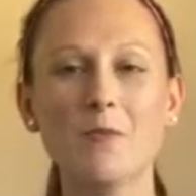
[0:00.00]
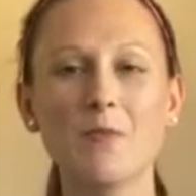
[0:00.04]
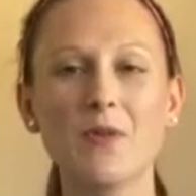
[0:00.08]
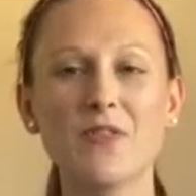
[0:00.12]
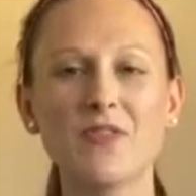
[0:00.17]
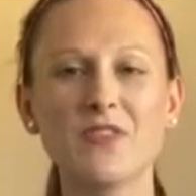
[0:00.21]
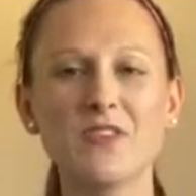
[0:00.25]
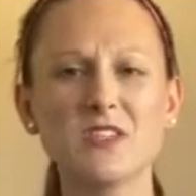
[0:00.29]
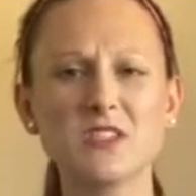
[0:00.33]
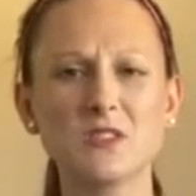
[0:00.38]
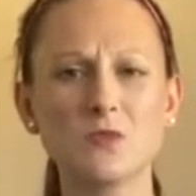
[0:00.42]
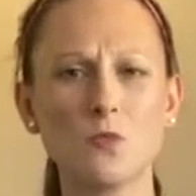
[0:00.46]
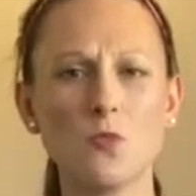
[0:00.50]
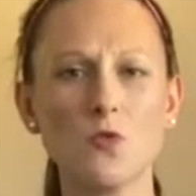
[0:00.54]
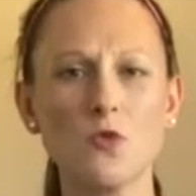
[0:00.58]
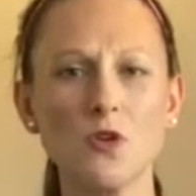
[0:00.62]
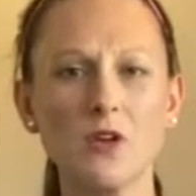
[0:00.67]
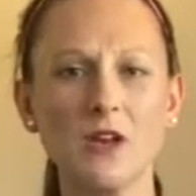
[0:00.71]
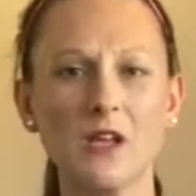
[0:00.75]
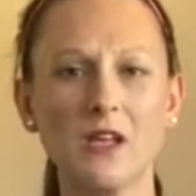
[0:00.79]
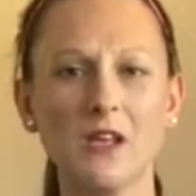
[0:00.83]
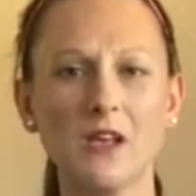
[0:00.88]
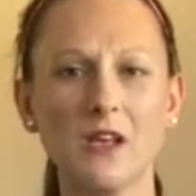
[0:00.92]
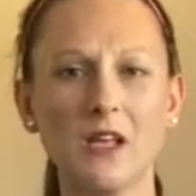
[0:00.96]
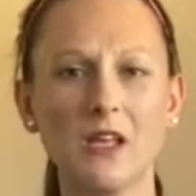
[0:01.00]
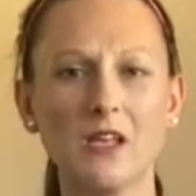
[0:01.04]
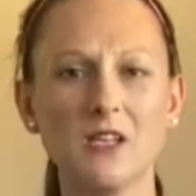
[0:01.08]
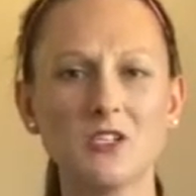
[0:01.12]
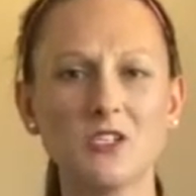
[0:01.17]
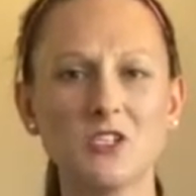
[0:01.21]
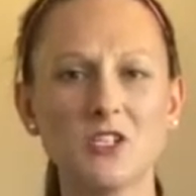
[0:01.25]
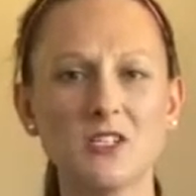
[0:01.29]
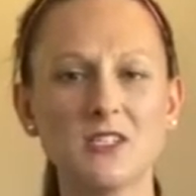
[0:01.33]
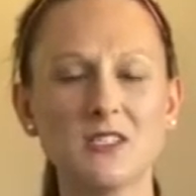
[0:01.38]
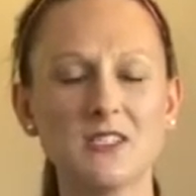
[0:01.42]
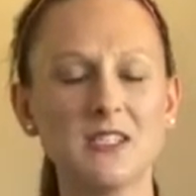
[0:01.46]
But this morning,
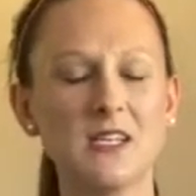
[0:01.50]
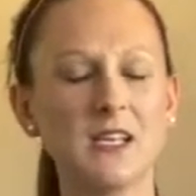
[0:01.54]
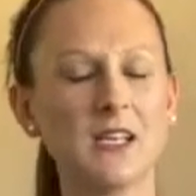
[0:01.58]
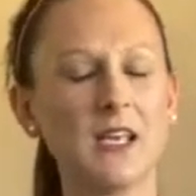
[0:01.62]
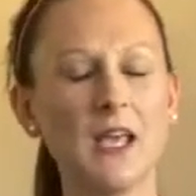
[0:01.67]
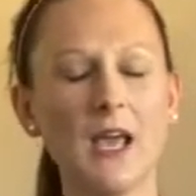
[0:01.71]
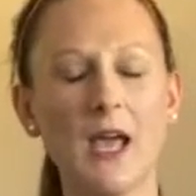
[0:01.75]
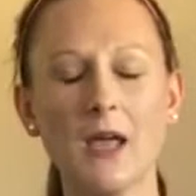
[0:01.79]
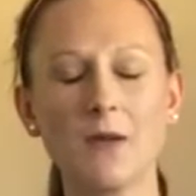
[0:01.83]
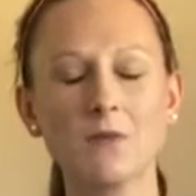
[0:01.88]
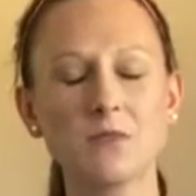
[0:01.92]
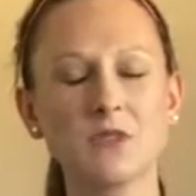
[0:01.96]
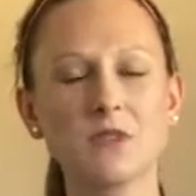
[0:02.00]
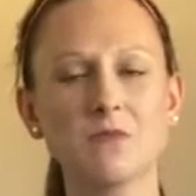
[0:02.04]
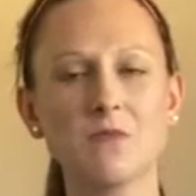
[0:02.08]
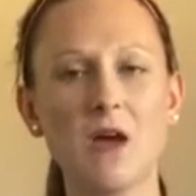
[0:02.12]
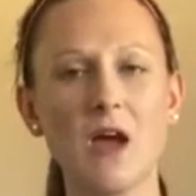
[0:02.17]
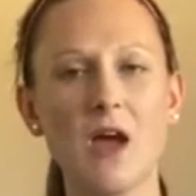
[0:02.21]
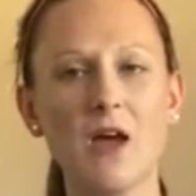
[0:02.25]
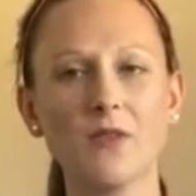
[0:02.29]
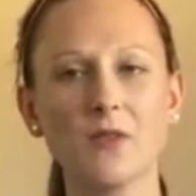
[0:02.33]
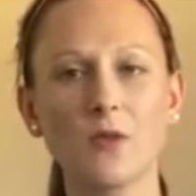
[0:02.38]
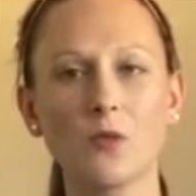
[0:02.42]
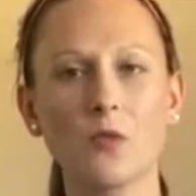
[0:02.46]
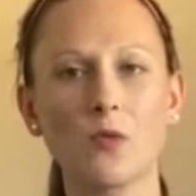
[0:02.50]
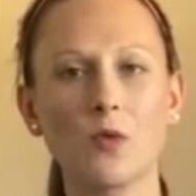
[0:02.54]
it came to mind.